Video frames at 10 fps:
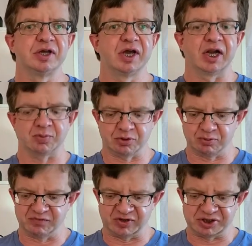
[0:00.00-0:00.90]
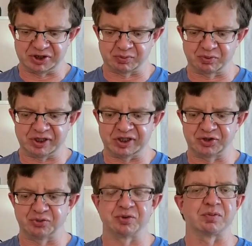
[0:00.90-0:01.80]
And I want to invite you to read
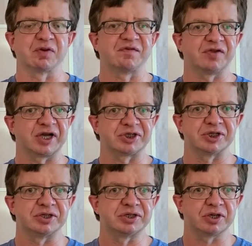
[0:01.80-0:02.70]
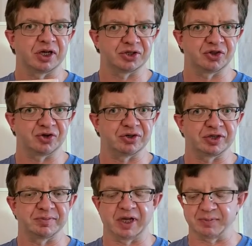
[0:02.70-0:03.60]
through the reflection on the third
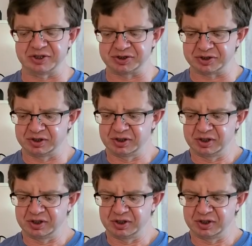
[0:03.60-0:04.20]
commandment.